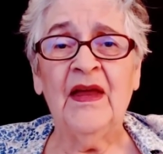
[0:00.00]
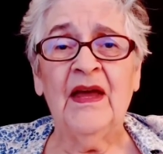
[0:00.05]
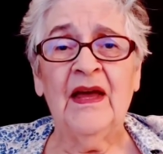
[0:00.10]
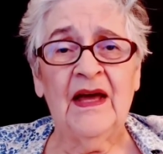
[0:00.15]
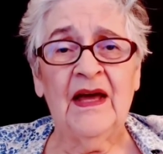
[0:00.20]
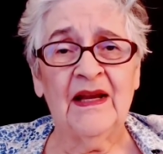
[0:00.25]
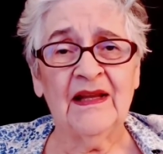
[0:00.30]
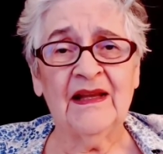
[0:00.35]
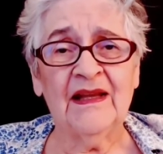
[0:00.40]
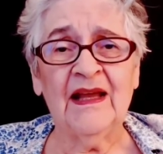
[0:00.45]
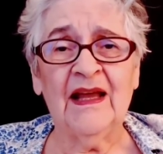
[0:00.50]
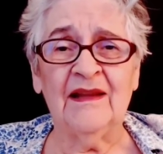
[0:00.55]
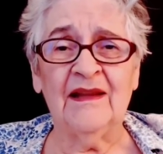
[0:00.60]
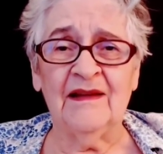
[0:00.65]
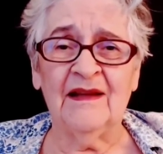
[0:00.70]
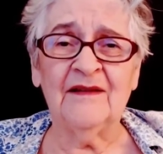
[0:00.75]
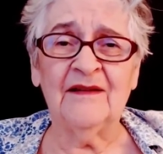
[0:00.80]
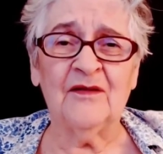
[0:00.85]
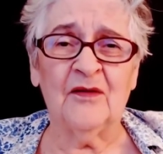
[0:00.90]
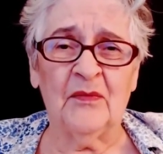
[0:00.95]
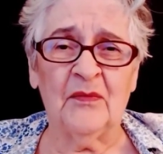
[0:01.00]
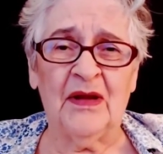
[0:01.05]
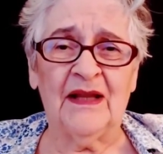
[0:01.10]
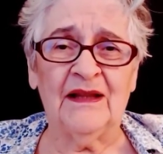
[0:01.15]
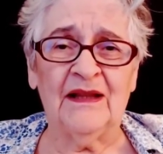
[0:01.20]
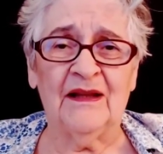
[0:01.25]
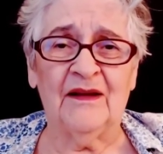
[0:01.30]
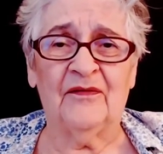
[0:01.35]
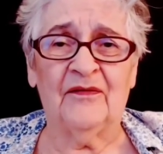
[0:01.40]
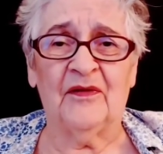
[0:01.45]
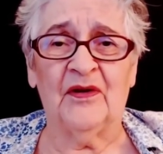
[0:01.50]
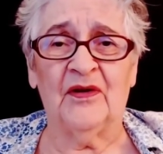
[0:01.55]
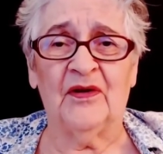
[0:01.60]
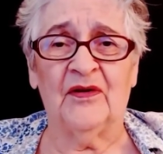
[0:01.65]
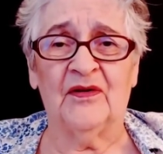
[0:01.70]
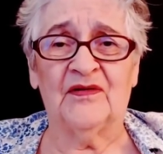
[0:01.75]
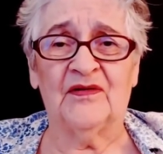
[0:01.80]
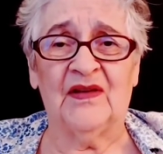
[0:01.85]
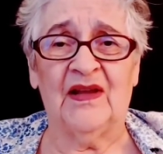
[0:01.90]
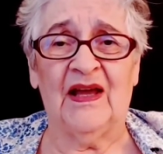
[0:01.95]
And again, these are mainly for your
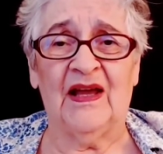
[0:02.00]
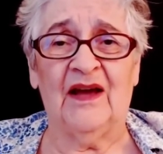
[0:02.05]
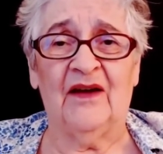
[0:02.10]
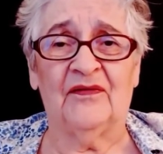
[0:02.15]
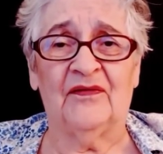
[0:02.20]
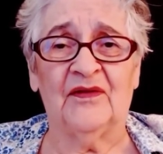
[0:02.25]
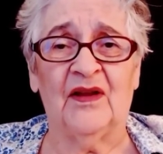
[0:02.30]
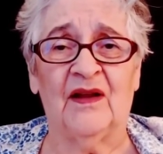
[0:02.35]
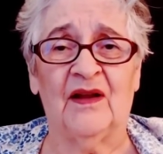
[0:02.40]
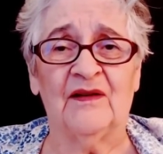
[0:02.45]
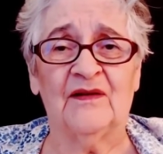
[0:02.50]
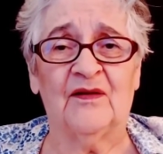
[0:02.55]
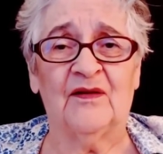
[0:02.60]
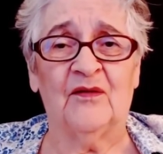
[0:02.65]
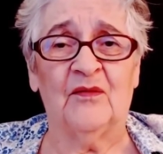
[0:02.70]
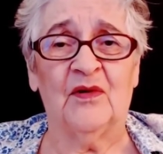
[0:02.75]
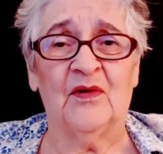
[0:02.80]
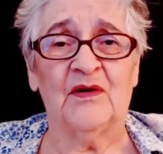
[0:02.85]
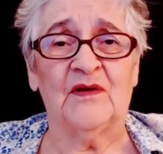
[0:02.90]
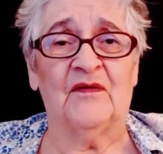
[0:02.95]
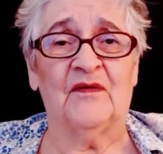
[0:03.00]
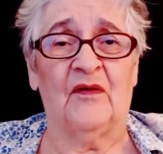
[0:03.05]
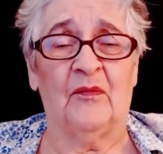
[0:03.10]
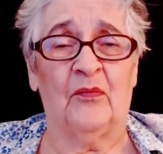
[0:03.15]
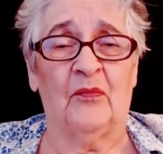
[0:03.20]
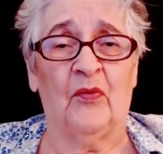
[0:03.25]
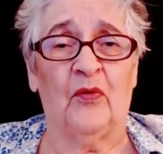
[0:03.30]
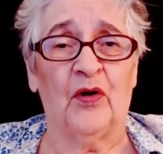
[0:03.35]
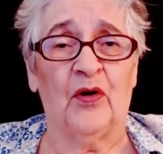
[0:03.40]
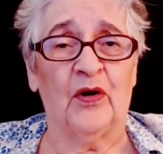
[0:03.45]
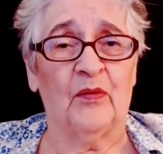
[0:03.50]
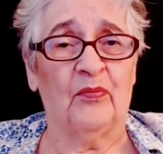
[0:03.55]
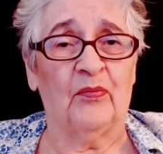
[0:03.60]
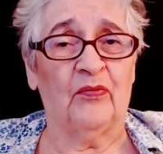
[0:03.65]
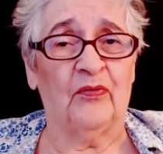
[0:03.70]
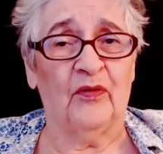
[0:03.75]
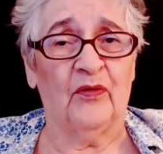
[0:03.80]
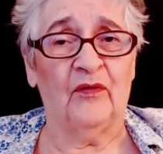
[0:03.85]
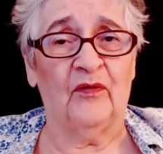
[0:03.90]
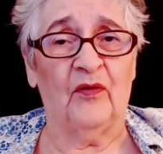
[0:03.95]
staff, not so much for board
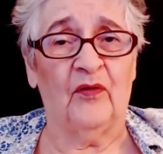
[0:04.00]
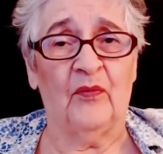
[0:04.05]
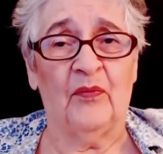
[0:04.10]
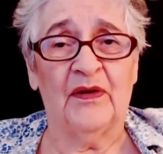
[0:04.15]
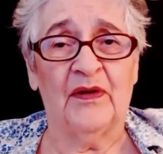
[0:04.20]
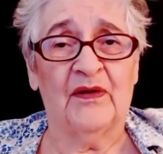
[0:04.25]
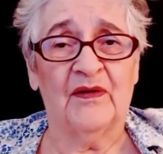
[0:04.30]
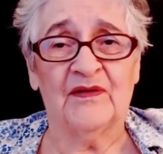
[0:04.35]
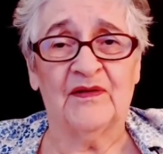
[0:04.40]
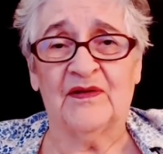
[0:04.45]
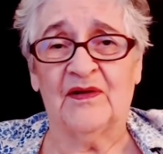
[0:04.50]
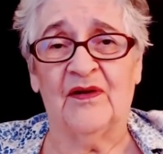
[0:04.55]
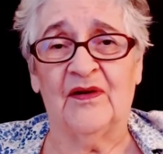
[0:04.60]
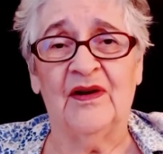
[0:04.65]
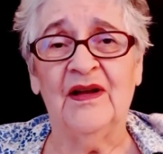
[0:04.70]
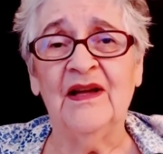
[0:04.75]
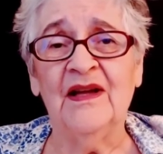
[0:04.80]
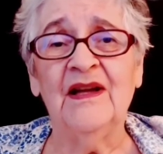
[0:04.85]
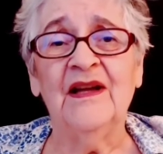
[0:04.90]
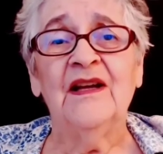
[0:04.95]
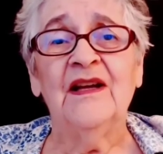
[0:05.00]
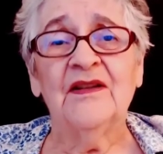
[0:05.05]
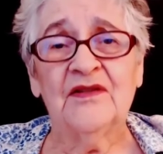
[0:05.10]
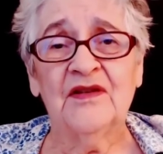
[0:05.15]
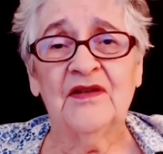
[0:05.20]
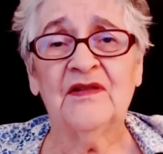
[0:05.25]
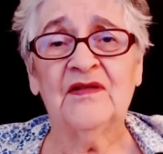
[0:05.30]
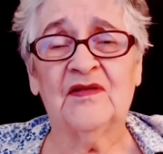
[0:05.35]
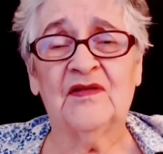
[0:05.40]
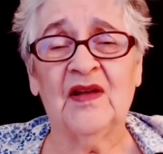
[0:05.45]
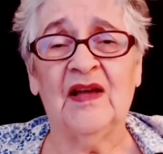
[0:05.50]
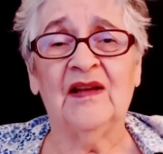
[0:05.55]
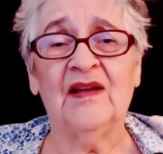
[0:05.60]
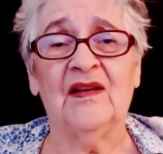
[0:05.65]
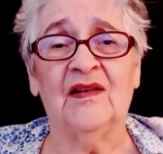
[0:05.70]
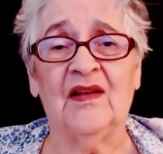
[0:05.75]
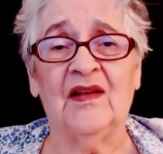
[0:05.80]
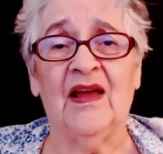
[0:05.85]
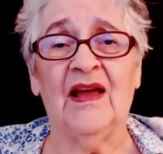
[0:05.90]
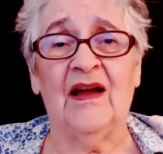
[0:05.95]
approval, because they're just
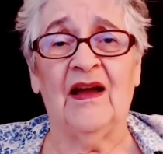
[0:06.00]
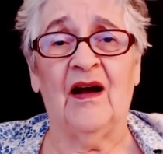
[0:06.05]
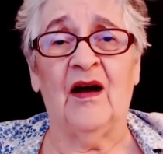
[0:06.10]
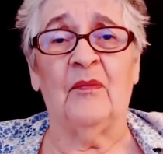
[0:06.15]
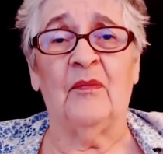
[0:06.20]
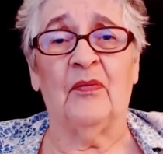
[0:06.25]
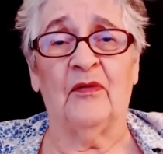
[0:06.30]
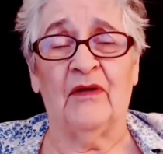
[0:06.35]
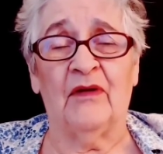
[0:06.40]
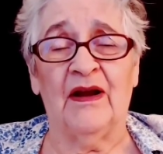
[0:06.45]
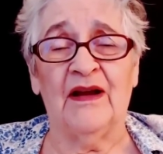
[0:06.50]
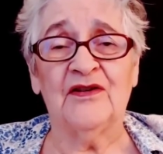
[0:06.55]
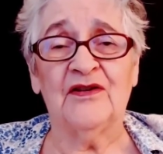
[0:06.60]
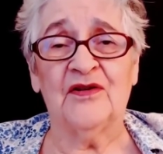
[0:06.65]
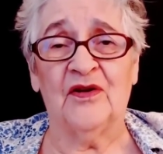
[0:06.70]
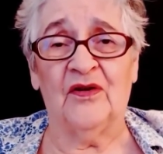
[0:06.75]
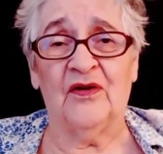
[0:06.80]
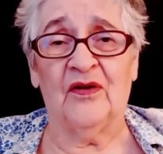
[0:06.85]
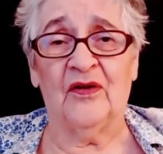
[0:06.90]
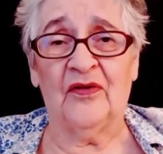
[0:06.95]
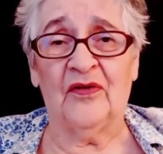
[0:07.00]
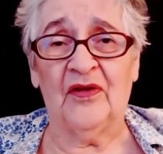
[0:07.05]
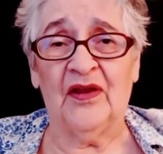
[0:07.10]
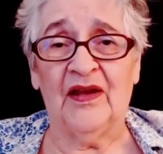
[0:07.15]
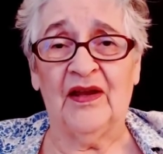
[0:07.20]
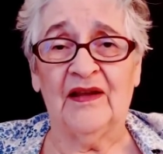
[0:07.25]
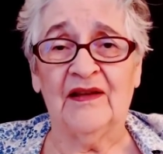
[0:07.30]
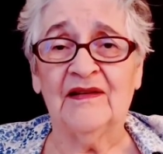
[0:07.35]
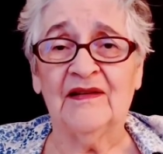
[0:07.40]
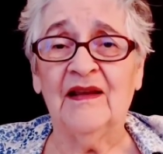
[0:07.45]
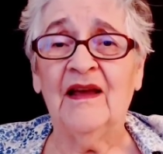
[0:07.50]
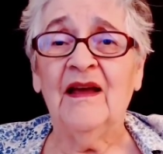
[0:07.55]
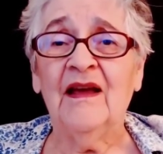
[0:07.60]
day-to-day operational things.